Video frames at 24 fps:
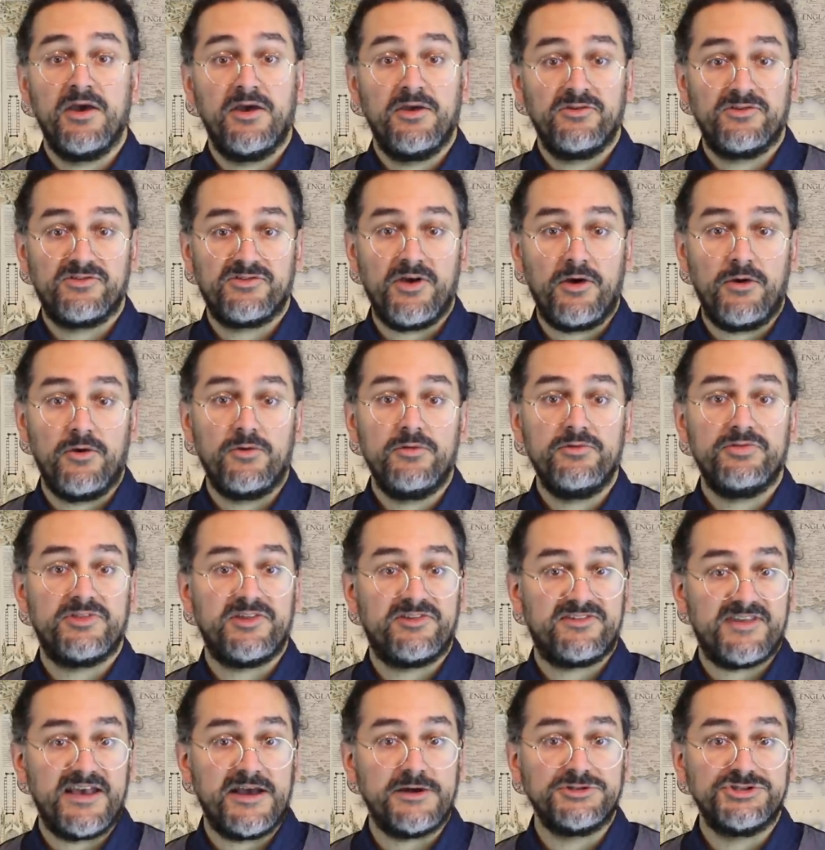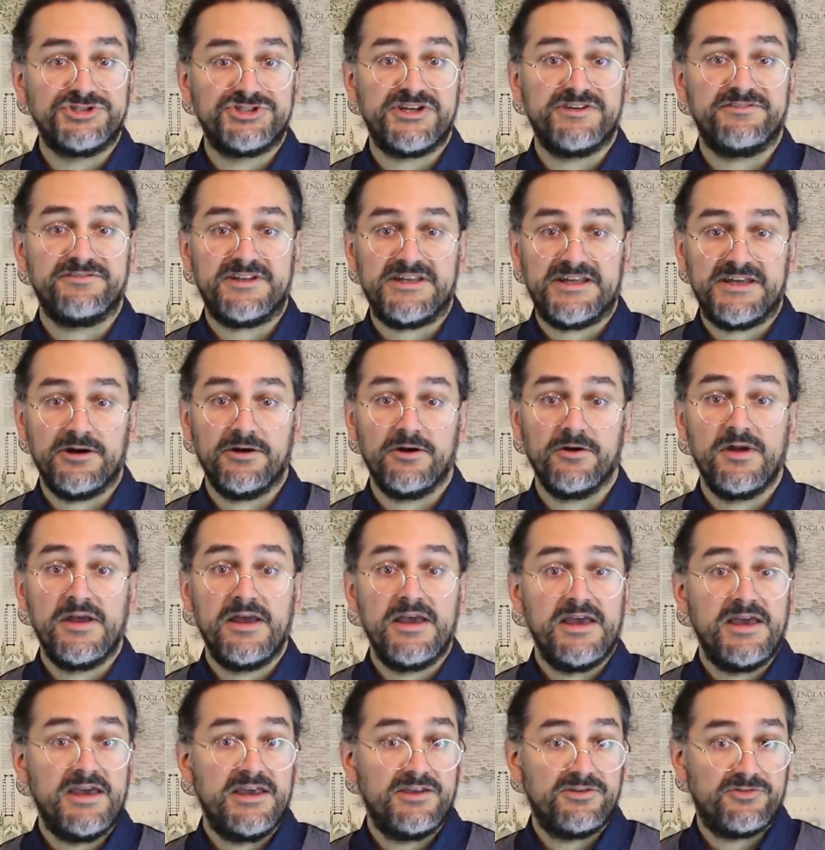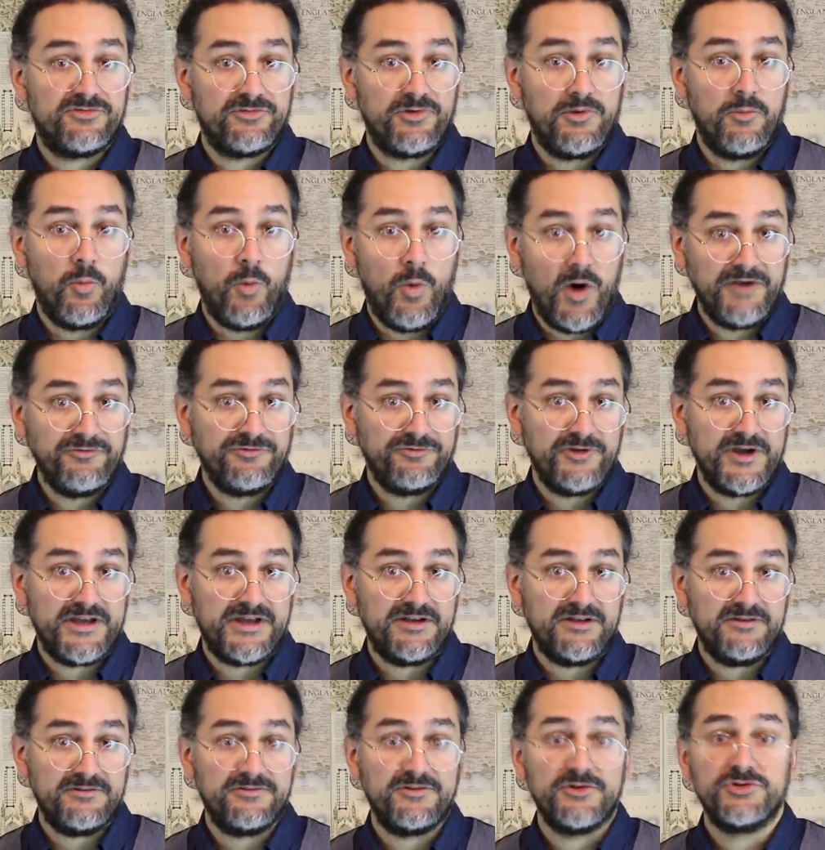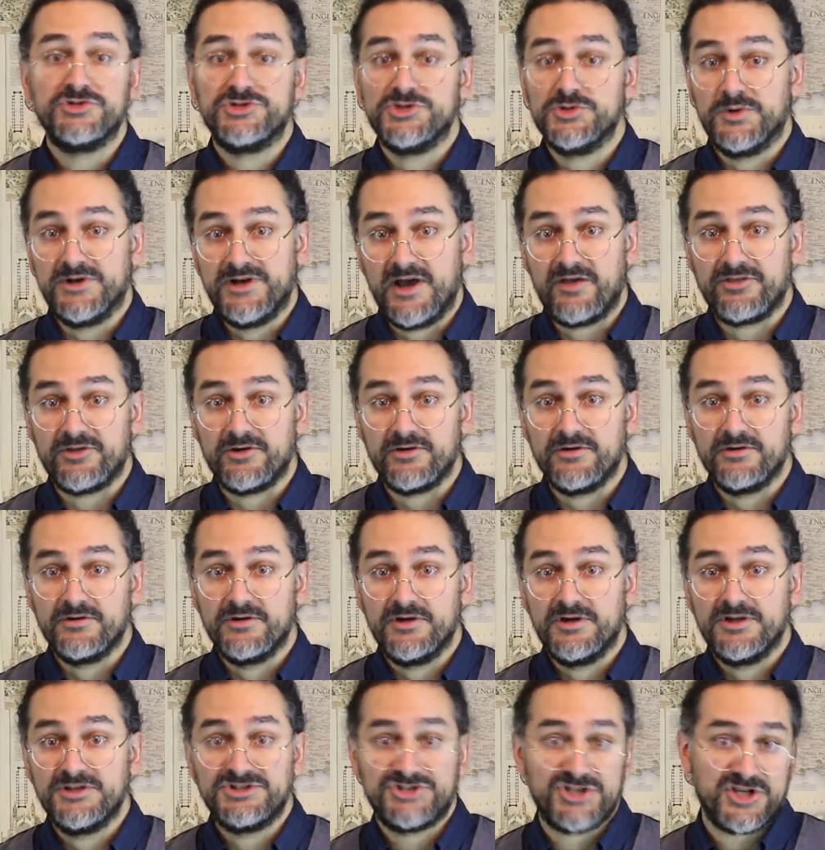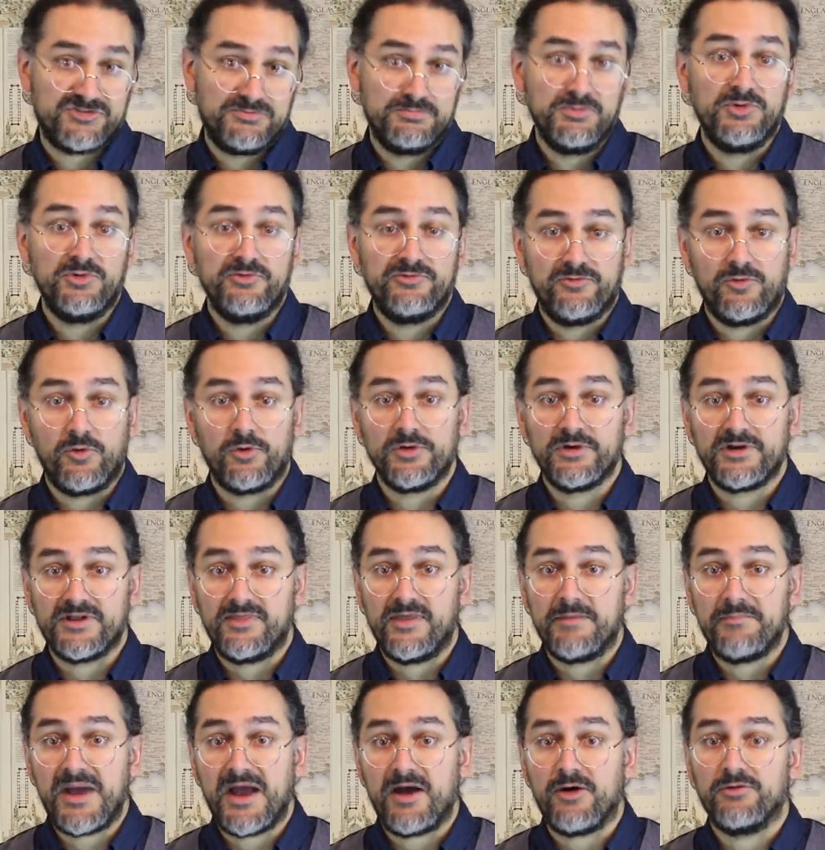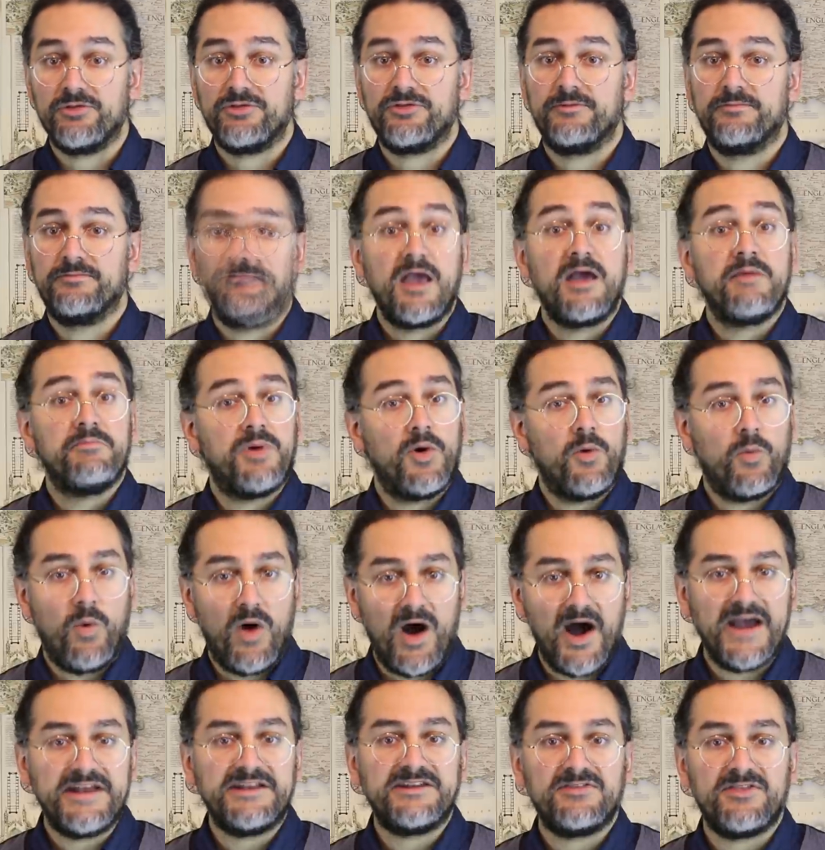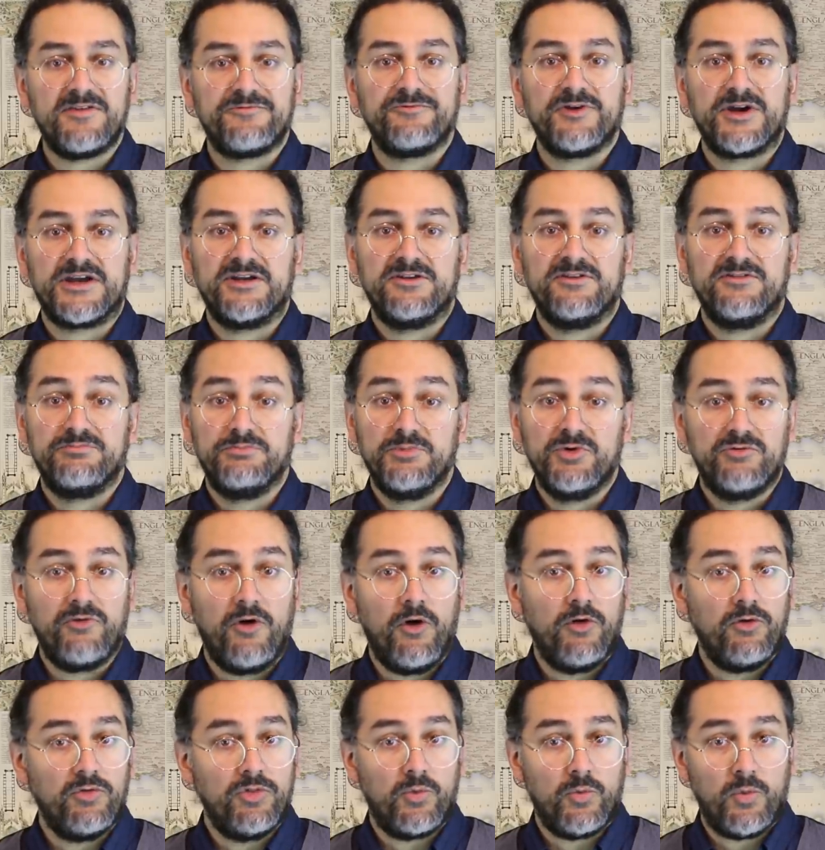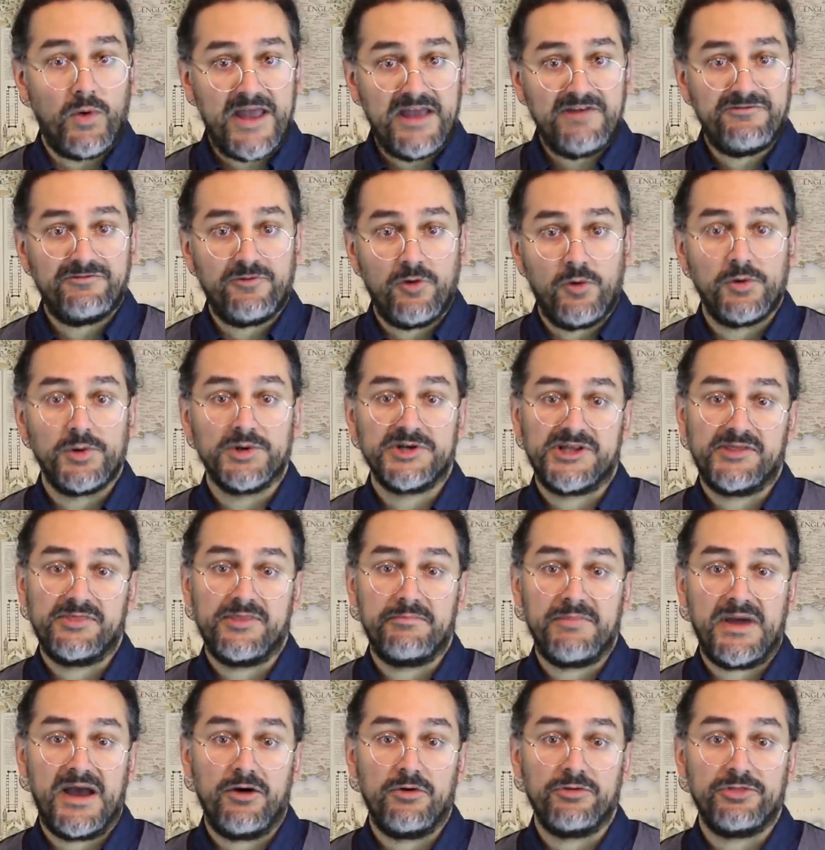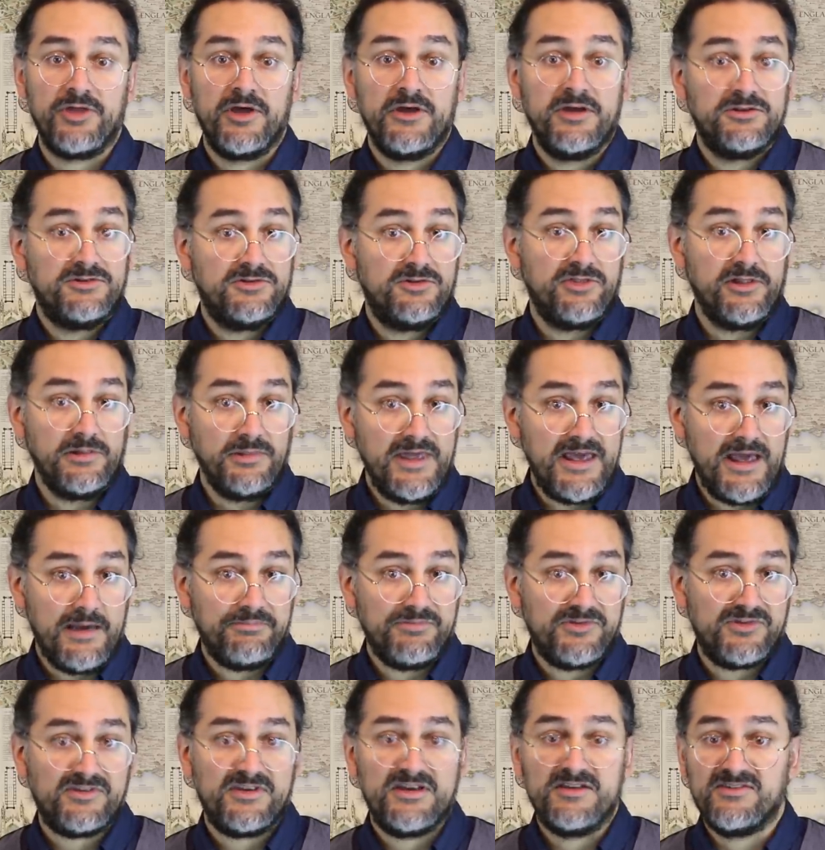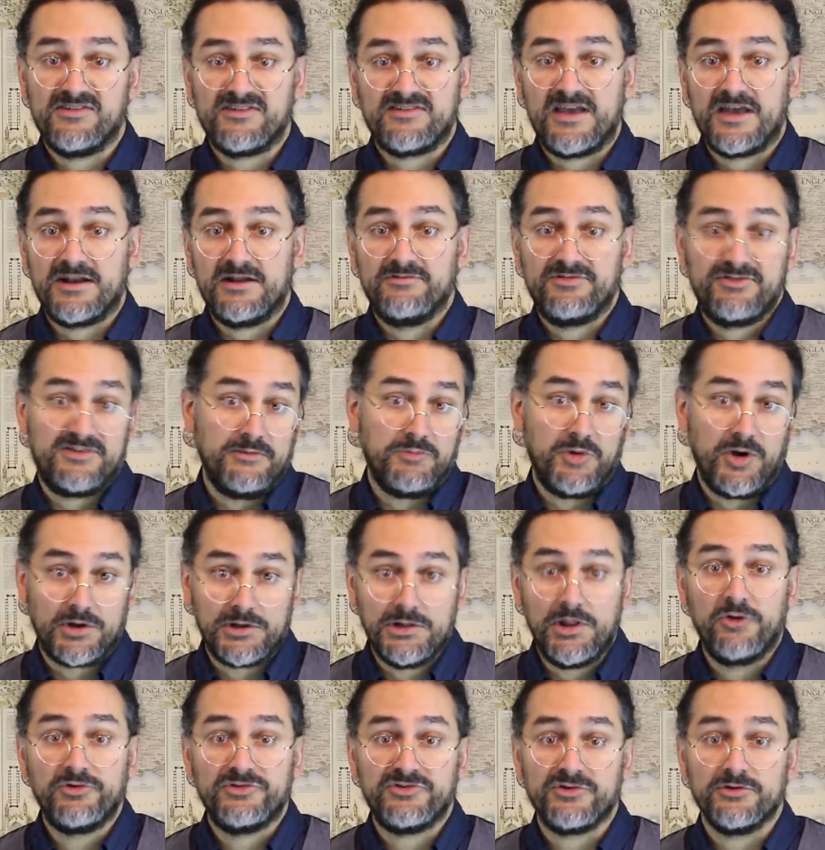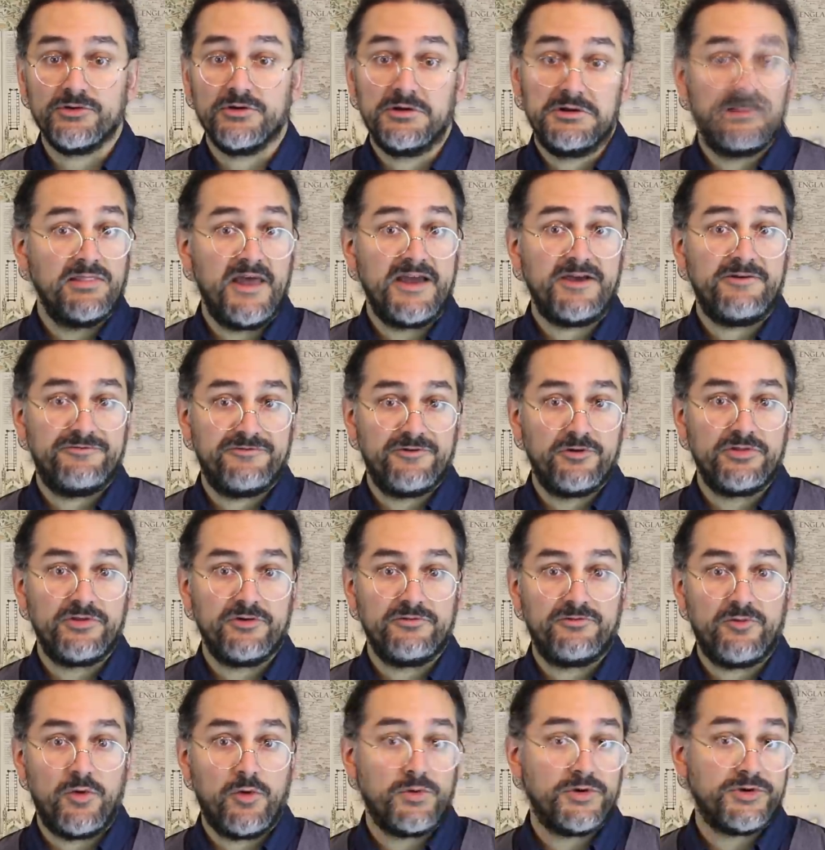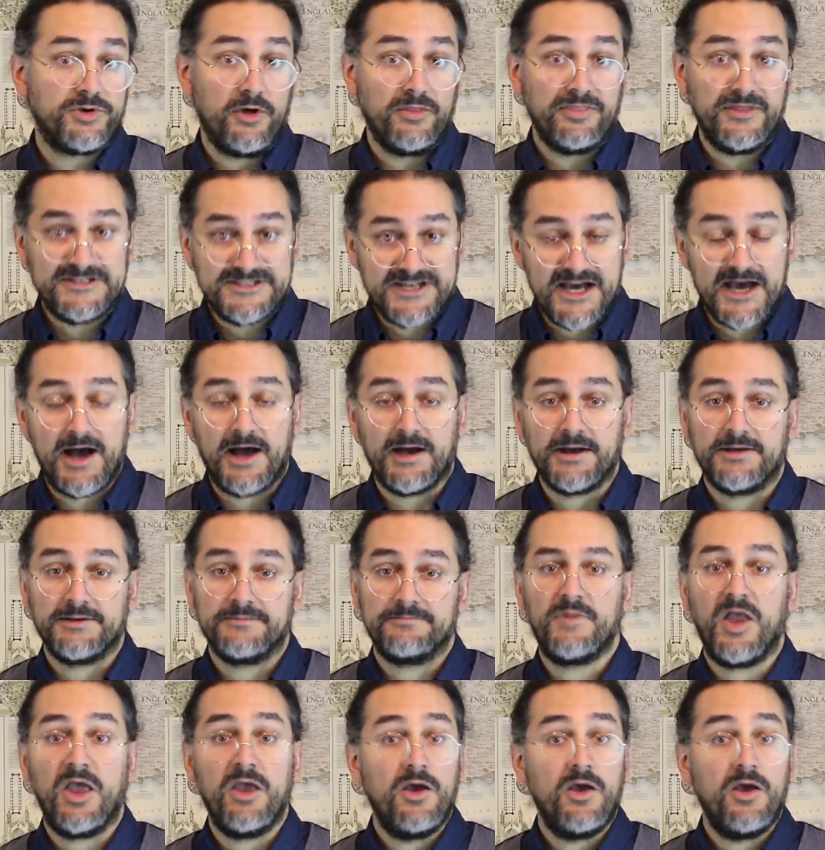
So the sound shift here is from one fricative to another, just move forward in the mouth. But why did the fricative move all the way forward in the mouth, to the lips, instead of somewhere closer, like further forward on the tongue?